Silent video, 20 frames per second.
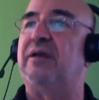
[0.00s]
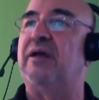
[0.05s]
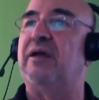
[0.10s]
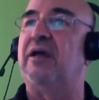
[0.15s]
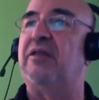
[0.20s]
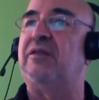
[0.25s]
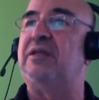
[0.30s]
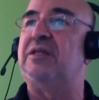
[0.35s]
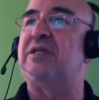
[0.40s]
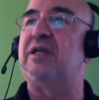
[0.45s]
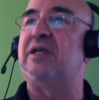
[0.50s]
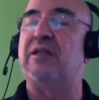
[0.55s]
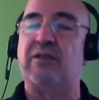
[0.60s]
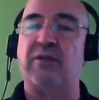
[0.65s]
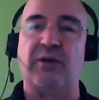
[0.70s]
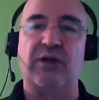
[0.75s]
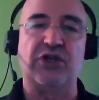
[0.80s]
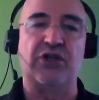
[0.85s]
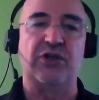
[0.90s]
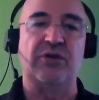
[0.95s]
At DC
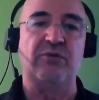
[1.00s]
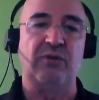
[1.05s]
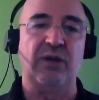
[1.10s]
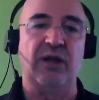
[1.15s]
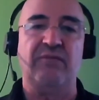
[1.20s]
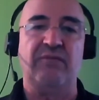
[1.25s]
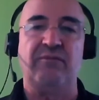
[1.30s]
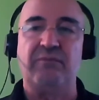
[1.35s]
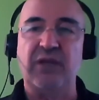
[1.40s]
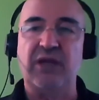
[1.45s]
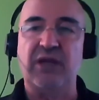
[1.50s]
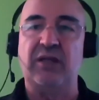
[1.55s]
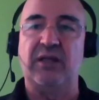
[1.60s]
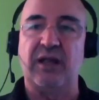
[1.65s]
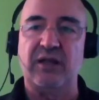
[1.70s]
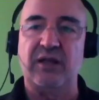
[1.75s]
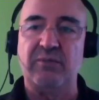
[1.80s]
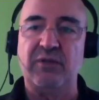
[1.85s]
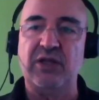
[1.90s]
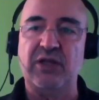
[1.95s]
interaction, there
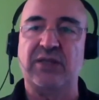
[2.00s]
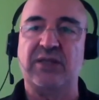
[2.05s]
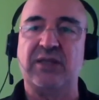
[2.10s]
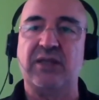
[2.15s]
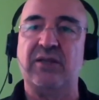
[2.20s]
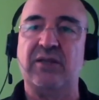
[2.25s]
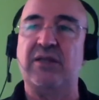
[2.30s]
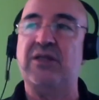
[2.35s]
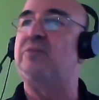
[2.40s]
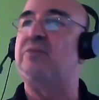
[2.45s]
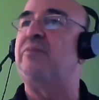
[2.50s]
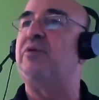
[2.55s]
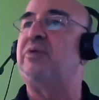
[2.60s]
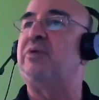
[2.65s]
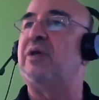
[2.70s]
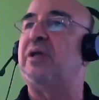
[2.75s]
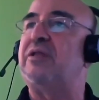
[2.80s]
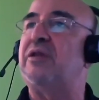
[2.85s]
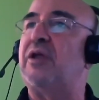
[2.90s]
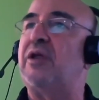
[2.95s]
are many studies about
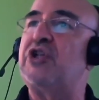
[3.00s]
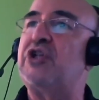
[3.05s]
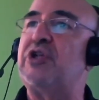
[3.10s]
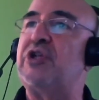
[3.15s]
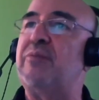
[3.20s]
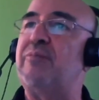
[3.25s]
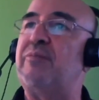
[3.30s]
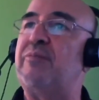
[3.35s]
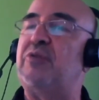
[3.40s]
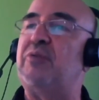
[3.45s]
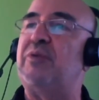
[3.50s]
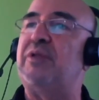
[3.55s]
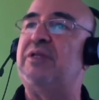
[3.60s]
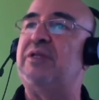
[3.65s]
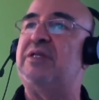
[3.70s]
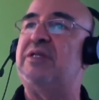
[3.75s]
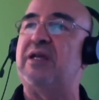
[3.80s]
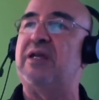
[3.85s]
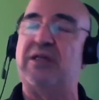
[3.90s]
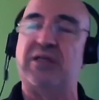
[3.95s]
the interaction between
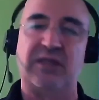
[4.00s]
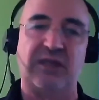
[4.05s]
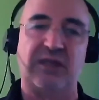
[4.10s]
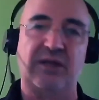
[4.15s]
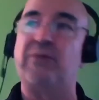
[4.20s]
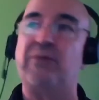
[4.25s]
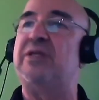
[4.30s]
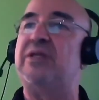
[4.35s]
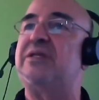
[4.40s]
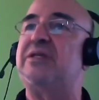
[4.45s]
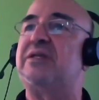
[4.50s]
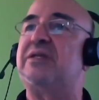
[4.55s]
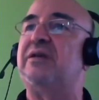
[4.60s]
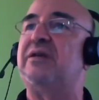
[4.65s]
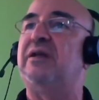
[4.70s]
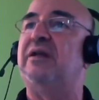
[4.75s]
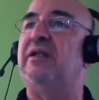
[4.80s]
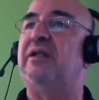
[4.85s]
DC-AC grids.